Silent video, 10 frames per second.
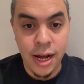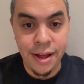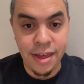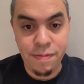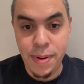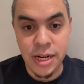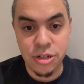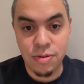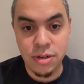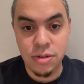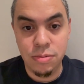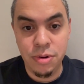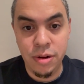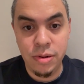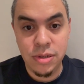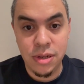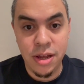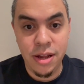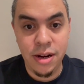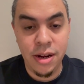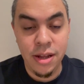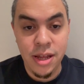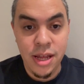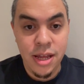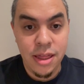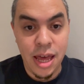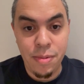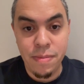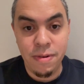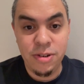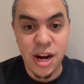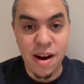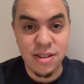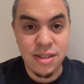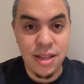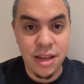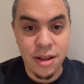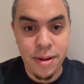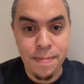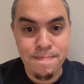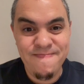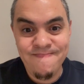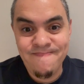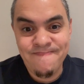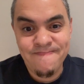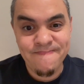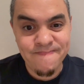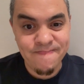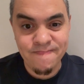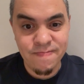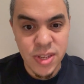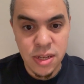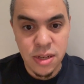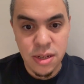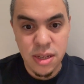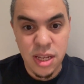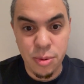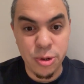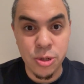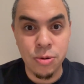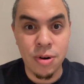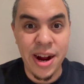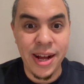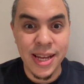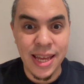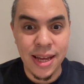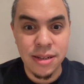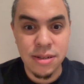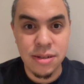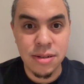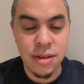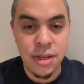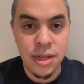They've benched Russell Wilson. They went with Jarrett Stidham. It was all right, I guess.